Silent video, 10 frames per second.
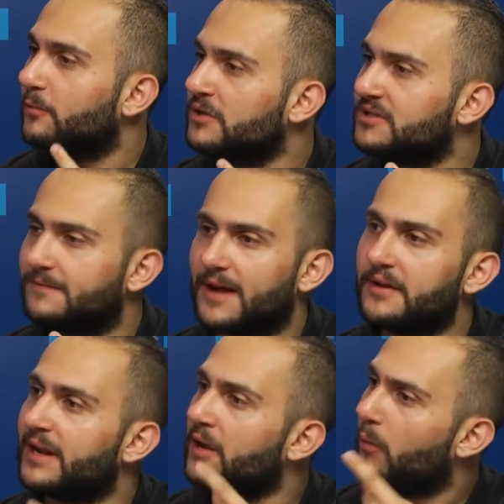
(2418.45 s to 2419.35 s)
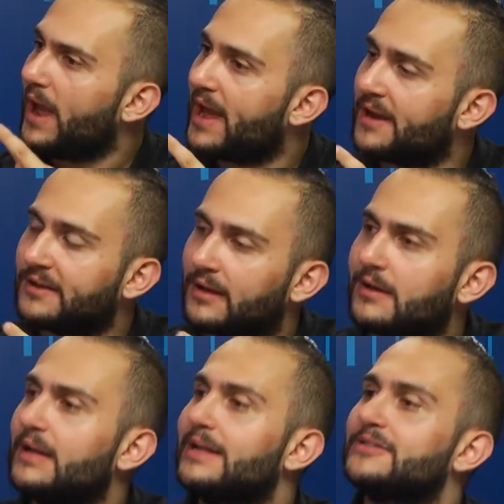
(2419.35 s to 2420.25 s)
Windows Defender in a way, Adel,
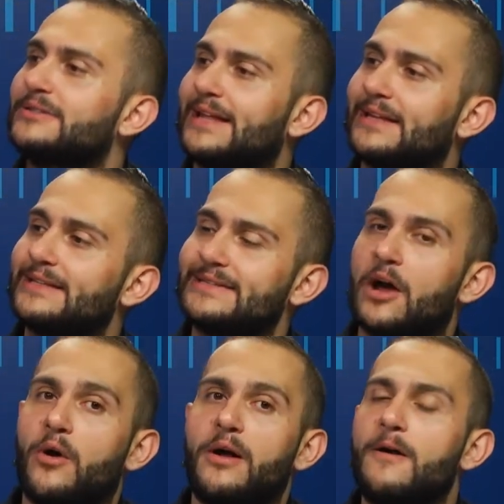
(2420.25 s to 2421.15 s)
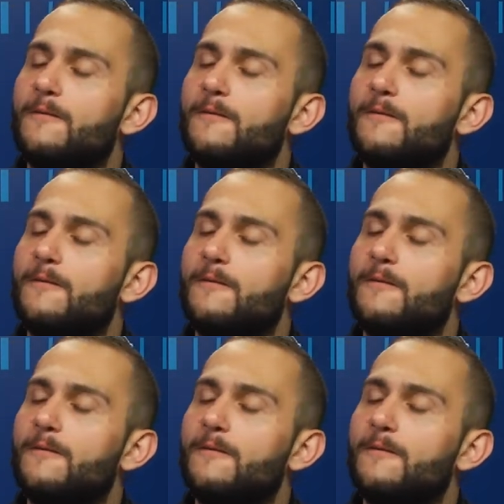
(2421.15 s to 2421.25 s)
so that it's now a